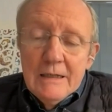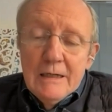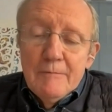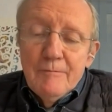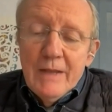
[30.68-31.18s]

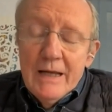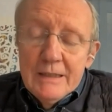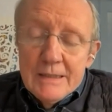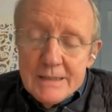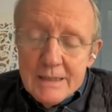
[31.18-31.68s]
Um,
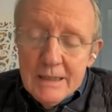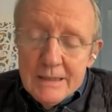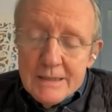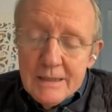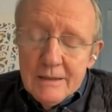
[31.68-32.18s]
and it's,
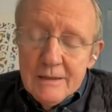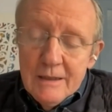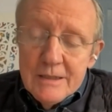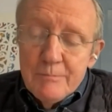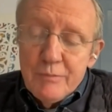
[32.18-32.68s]
it's, a,
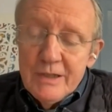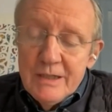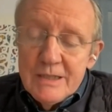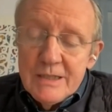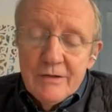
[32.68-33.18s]
it's a
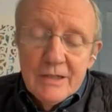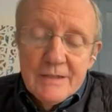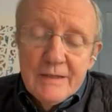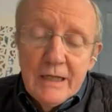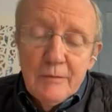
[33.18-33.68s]
pretty
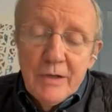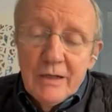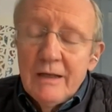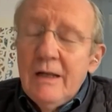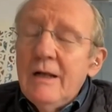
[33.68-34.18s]
serious thing.
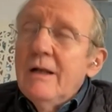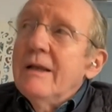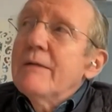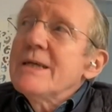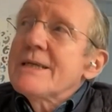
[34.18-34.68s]
But
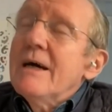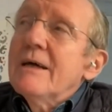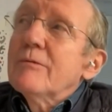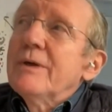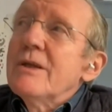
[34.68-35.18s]
let me
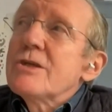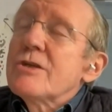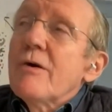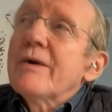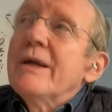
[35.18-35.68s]
start with a
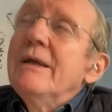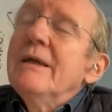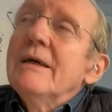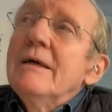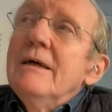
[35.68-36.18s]
story.